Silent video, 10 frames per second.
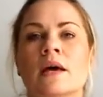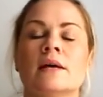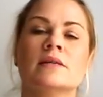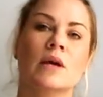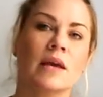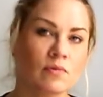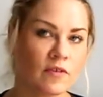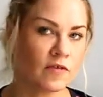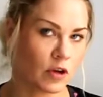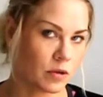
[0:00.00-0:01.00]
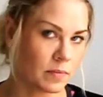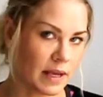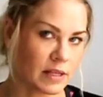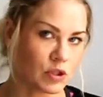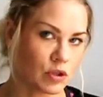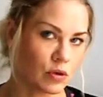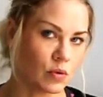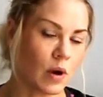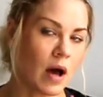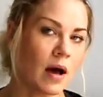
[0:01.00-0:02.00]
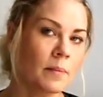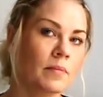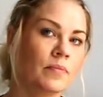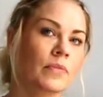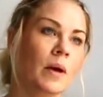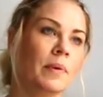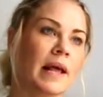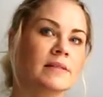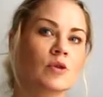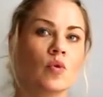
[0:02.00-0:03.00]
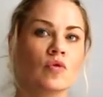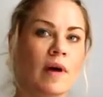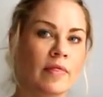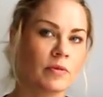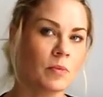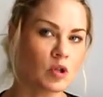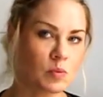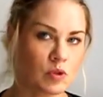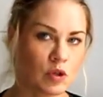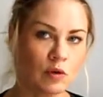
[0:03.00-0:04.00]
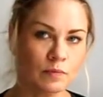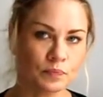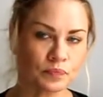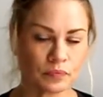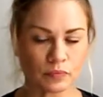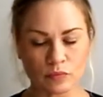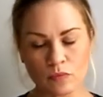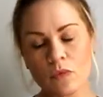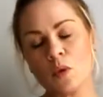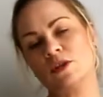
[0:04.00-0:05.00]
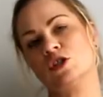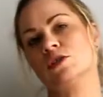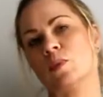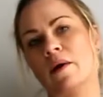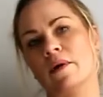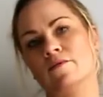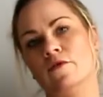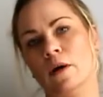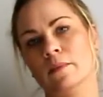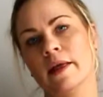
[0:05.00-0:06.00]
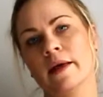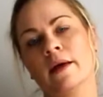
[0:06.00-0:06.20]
So he referred me to a place called Grantham Hospital, which is where I'm from.